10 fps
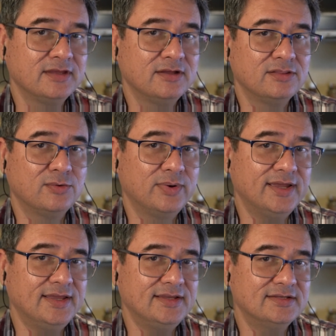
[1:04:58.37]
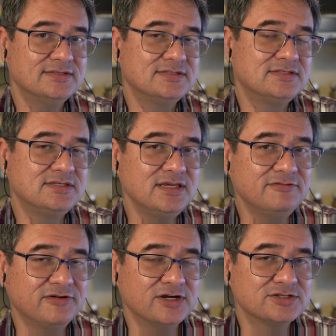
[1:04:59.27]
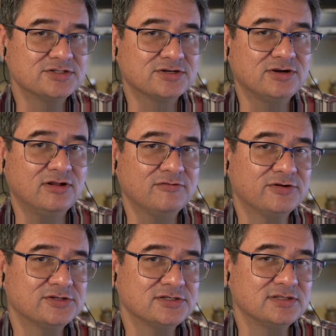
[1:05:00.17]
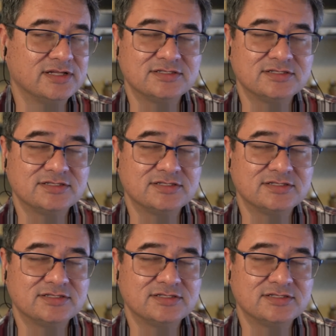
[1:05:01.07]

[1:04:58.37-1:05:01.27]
the way C functions are called versus, let's